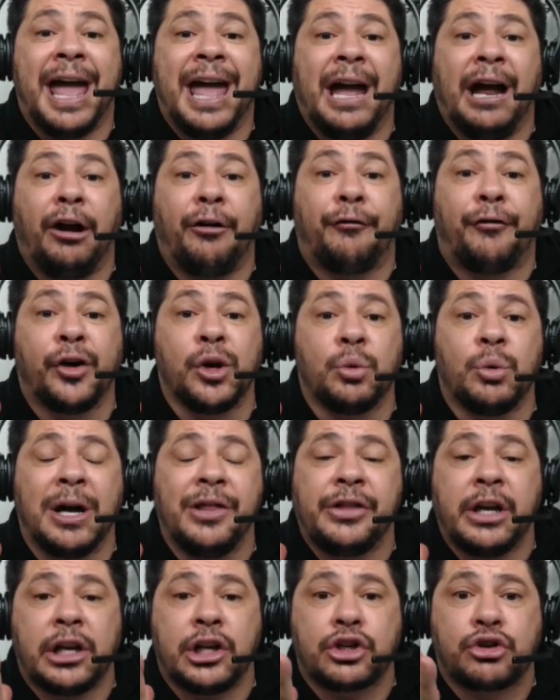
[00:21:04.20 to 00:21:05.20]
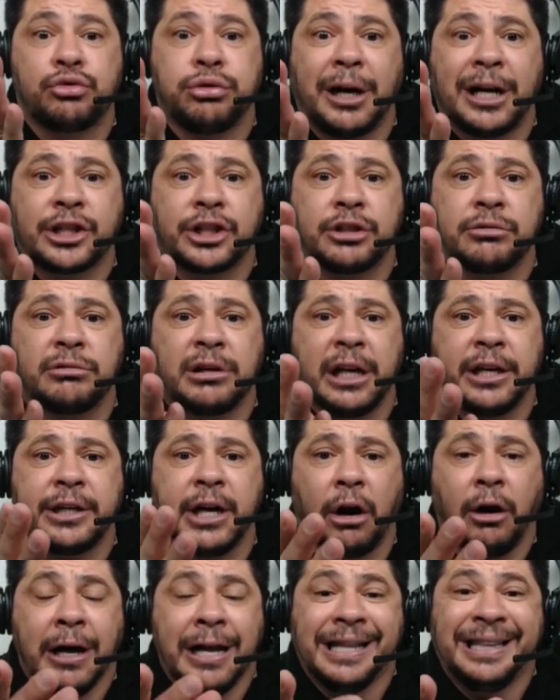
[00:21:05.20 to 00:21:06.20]
everyone that is watching right
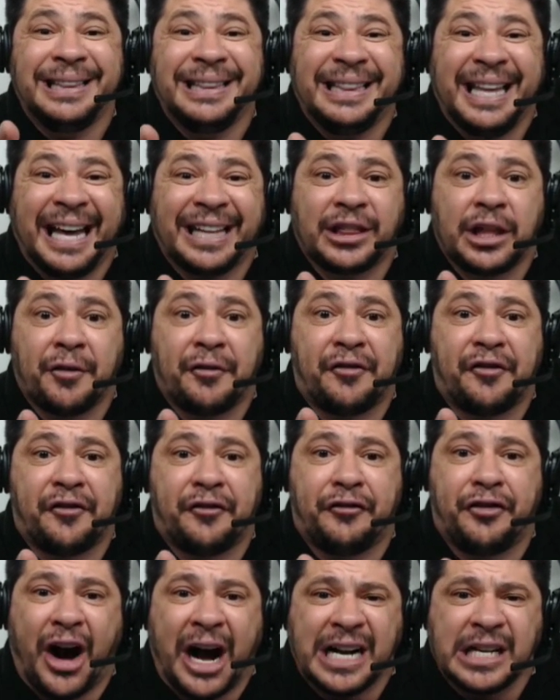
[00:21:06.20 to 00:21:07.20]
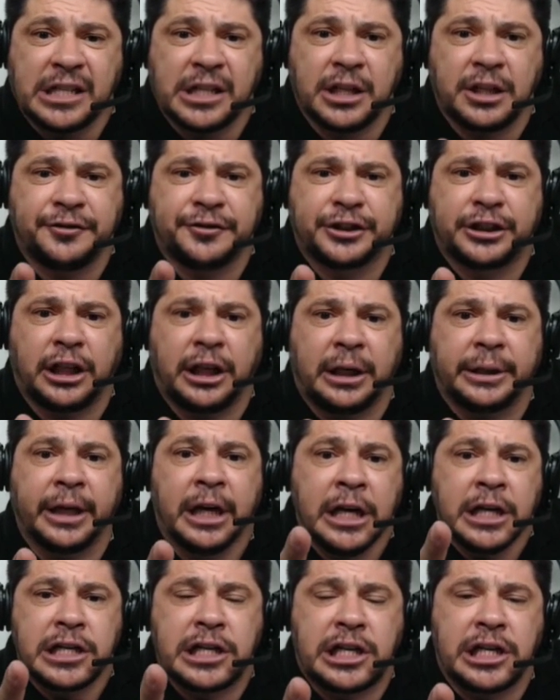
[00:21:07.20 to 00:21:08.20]
now, let the fire of
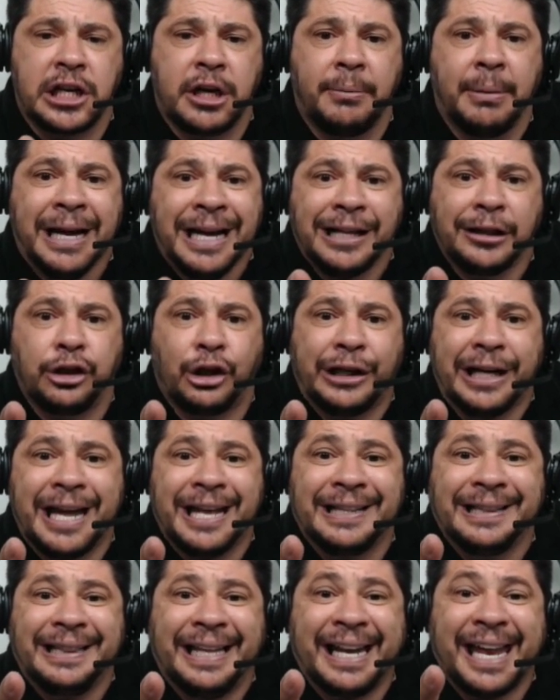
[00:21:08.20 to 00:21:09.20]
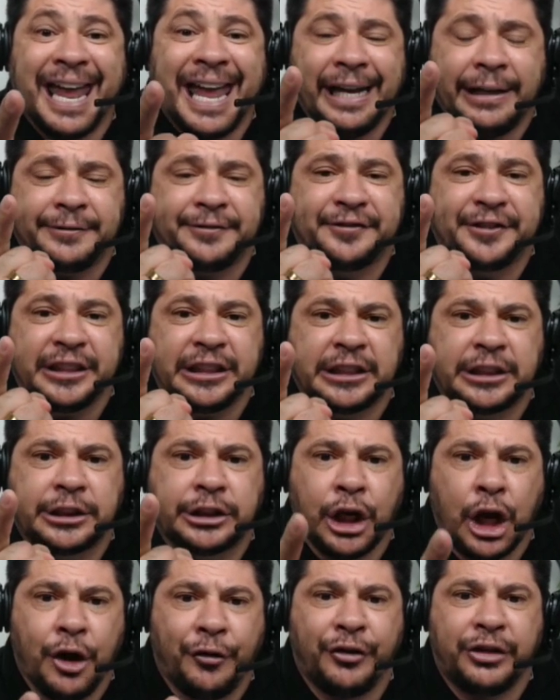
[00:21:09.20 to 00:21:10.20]
God come, Lord, and let every
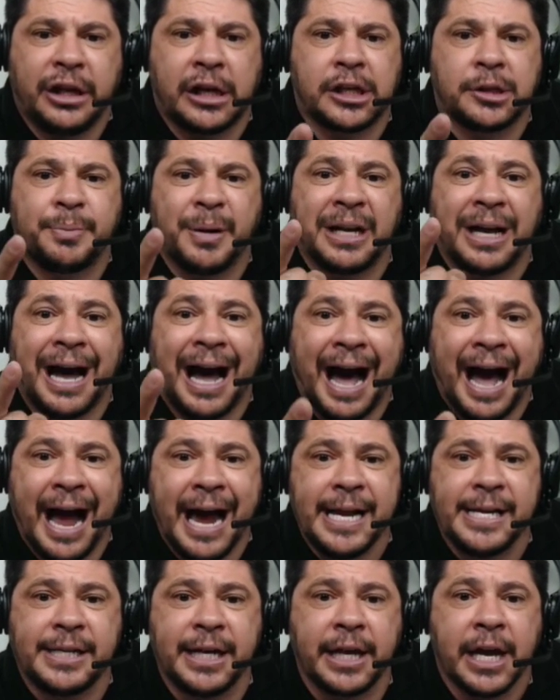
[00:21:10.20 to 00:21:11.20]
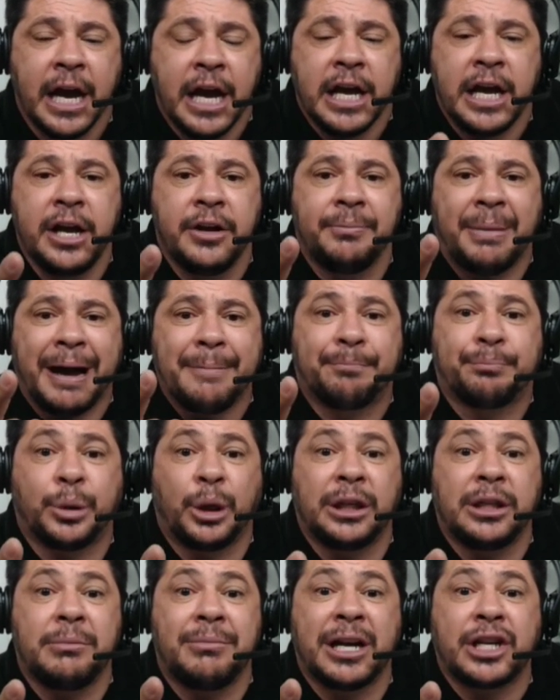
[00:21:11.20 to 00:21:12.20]
devil that has been hiding in my
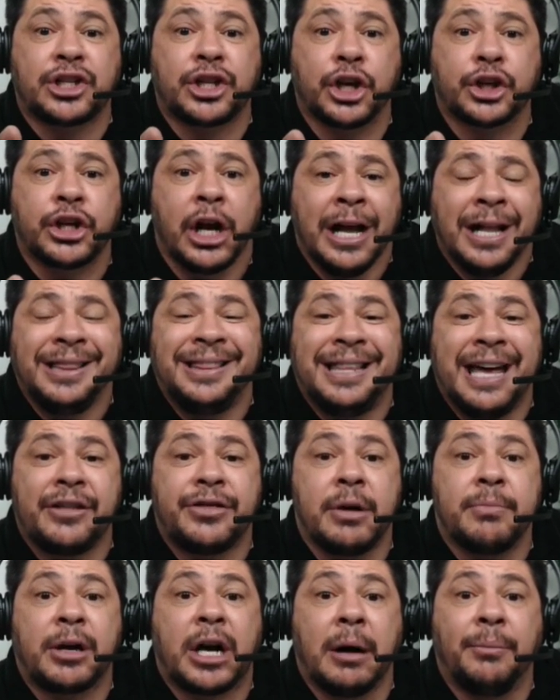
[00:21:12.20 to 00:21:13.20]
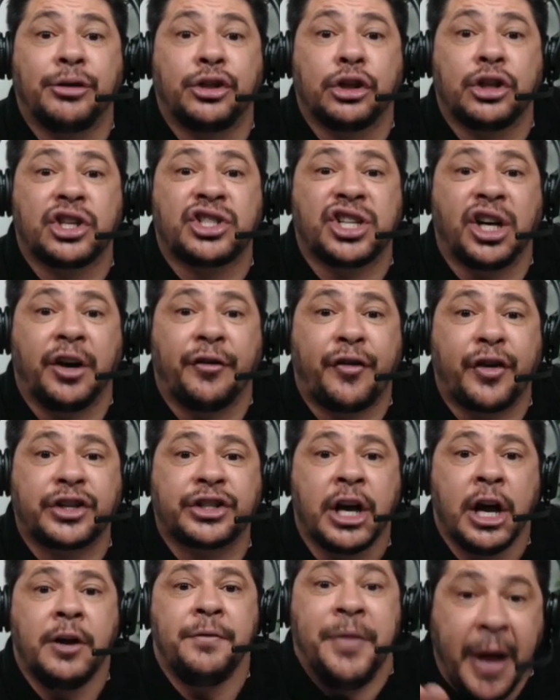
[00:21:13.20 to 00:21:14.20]
brother, my sister, let them come to the
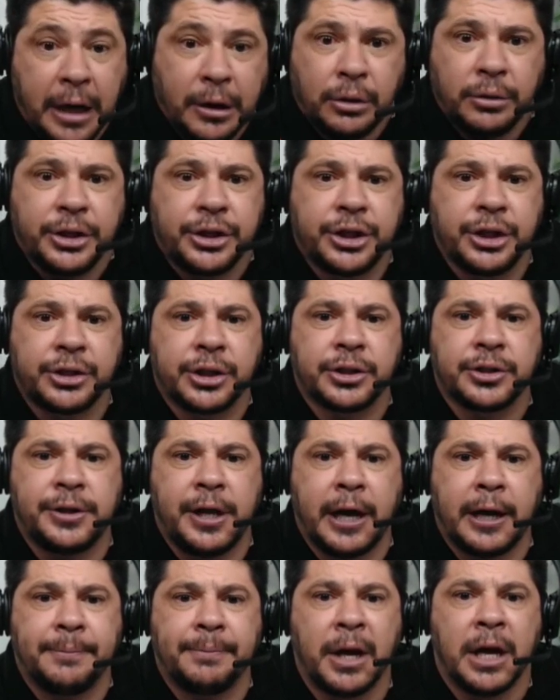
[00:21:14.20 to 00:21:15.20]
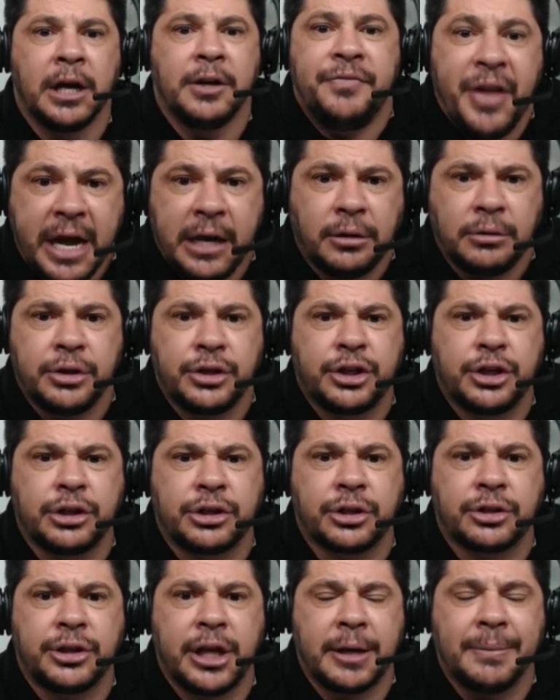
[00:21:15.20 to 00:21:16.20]
surface now in Jesus' name. Now in
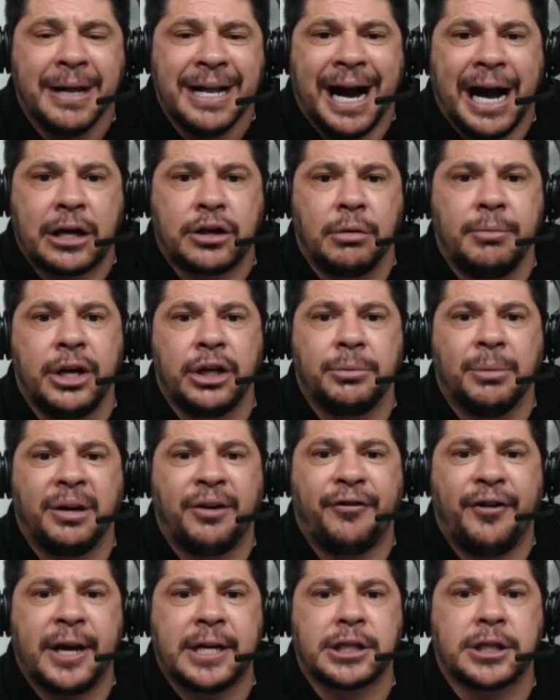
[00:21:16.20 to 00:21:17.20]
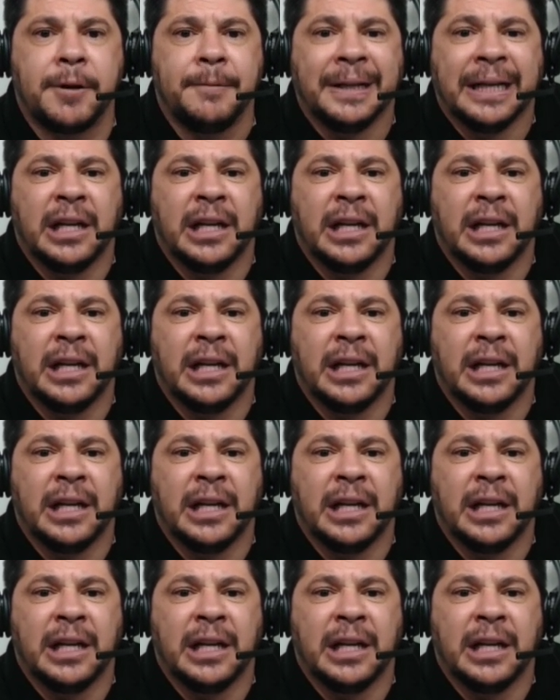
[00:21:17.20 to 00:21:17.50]
Jesus' name, I command you manifest.